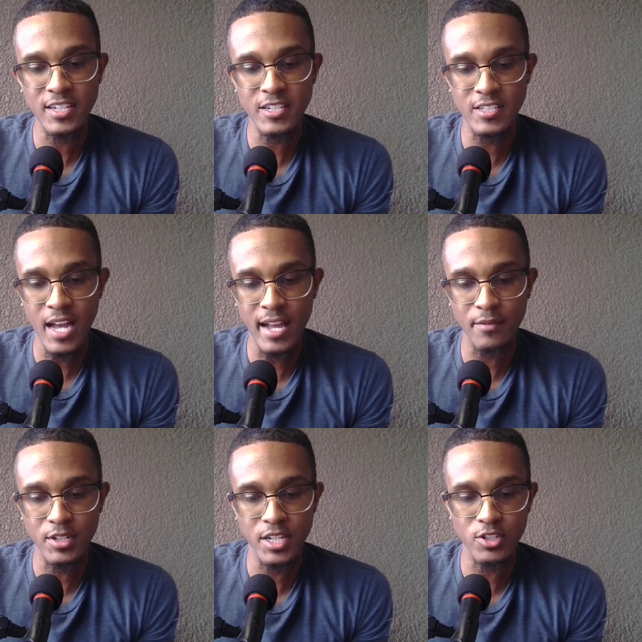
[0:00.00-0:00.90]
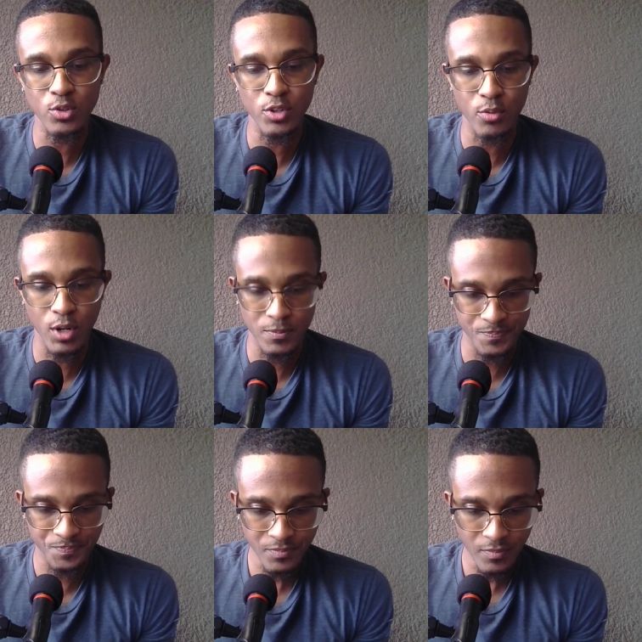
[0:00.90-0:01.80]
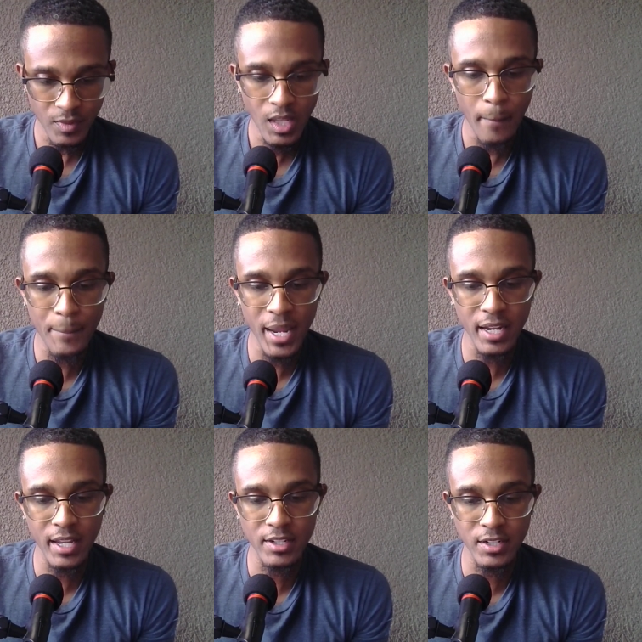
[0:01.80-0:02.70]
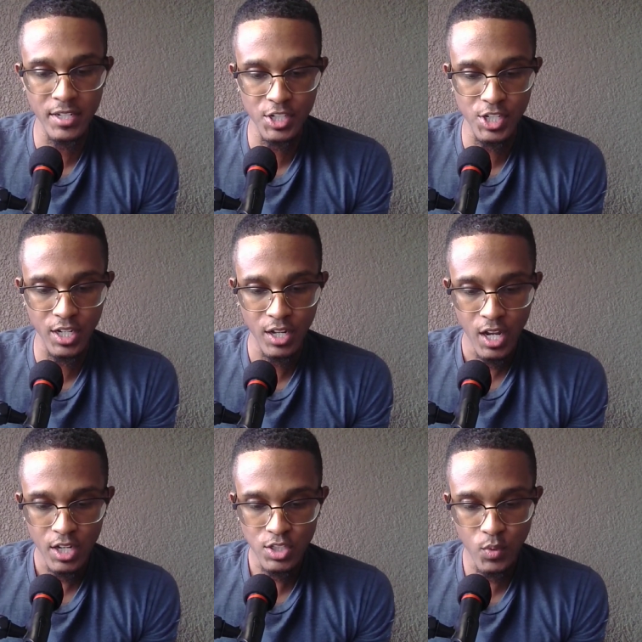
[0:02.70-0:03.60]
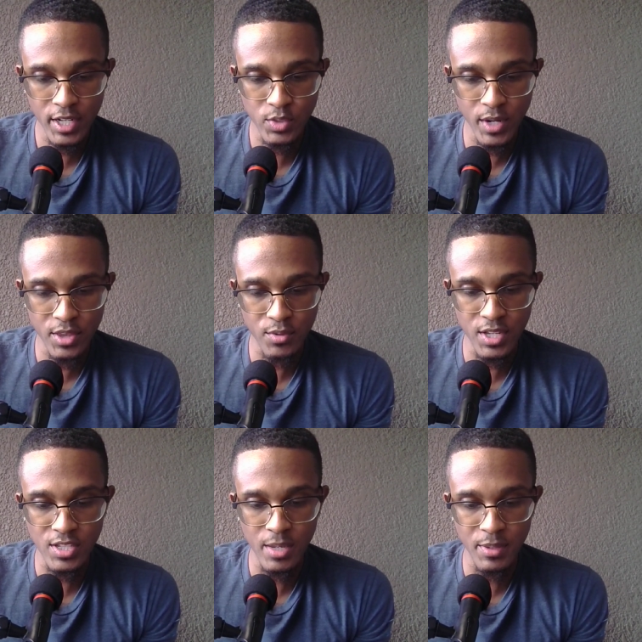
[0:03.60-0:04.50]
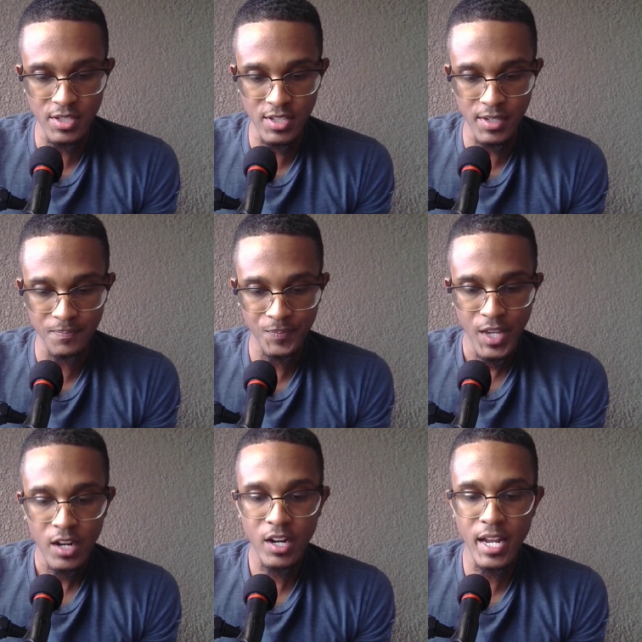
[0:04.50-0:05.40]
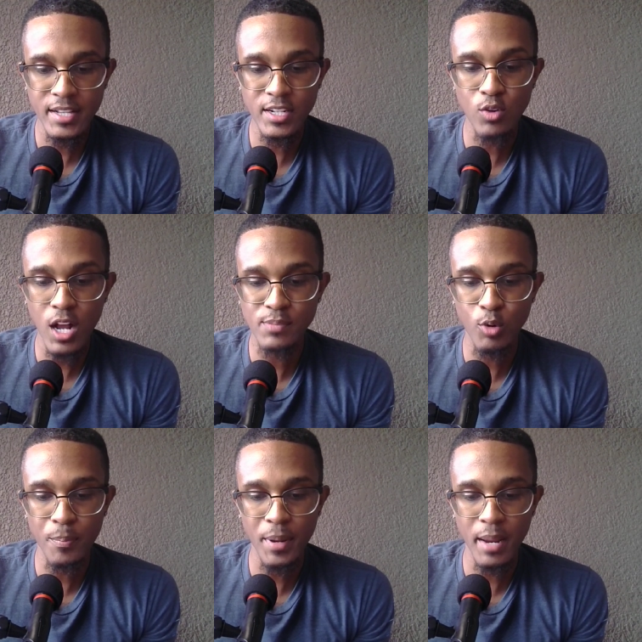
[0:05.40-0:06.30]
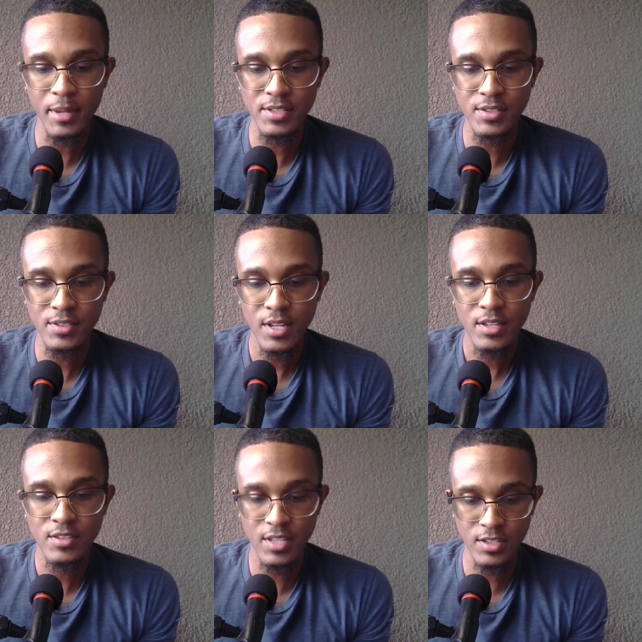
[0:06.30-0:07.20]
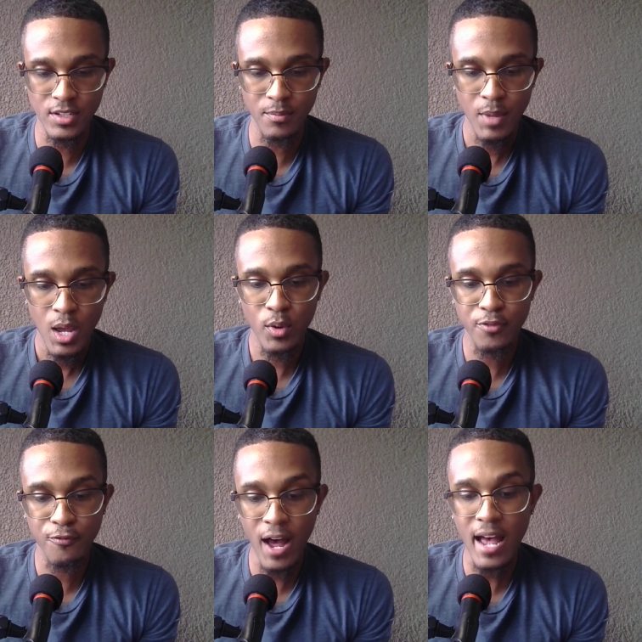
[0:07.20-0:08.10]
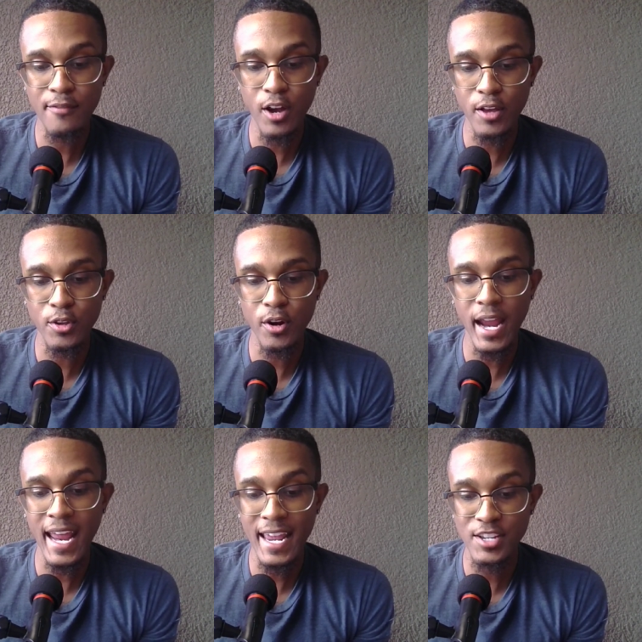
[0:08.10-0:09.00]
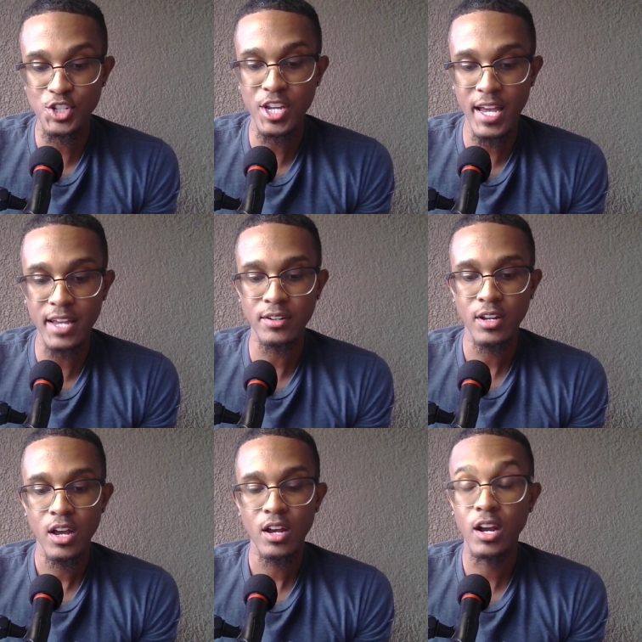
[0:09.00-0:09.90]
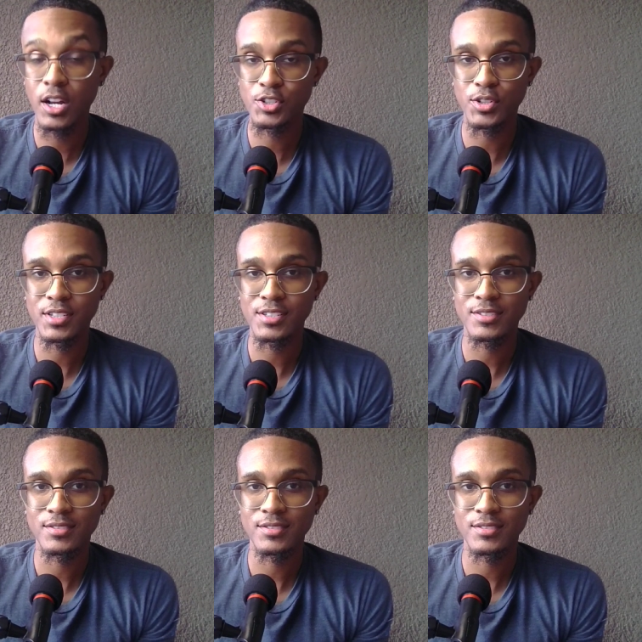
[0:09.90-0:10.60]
the design of a digital euro. Bank of Indonesia, 2023 TBC, connecting cross-border payments system with five other ASEAN countries.